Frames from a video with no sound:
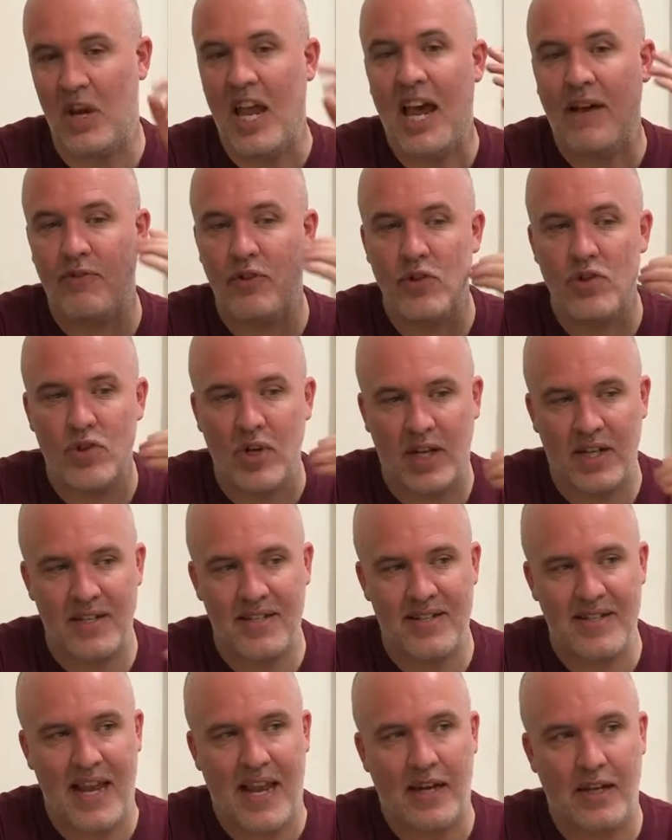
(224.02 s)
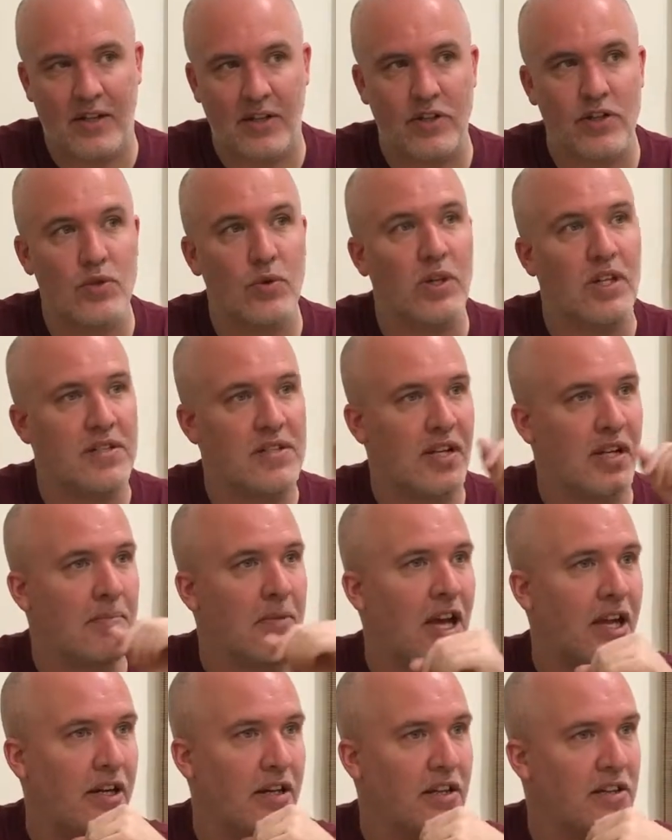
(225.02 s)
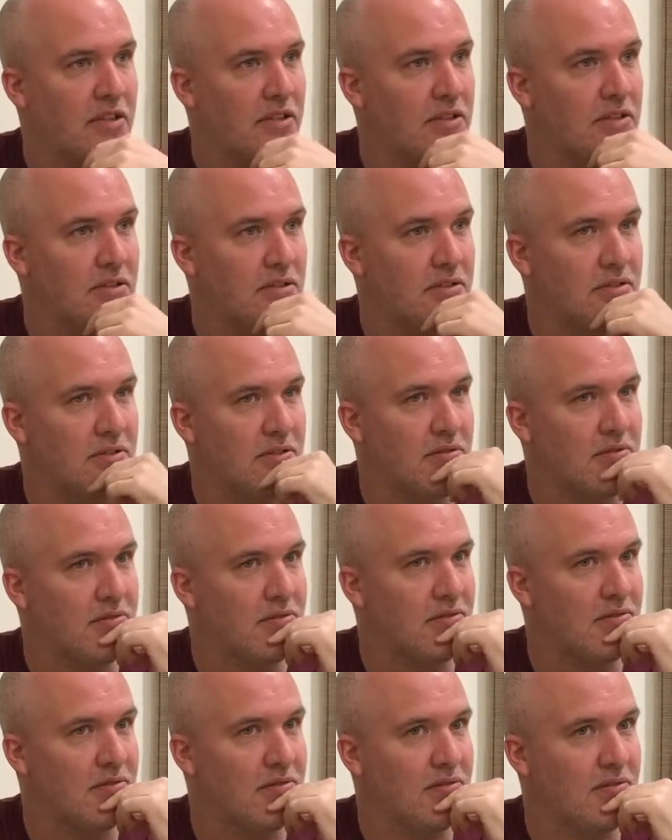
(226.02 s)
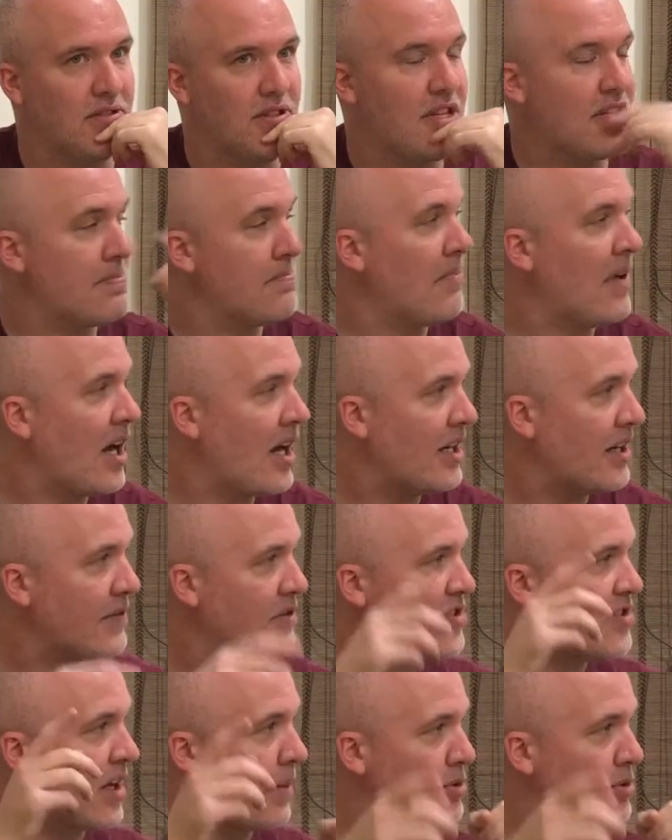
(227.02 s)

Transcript: we have to transcend the dualistic mind. This mind of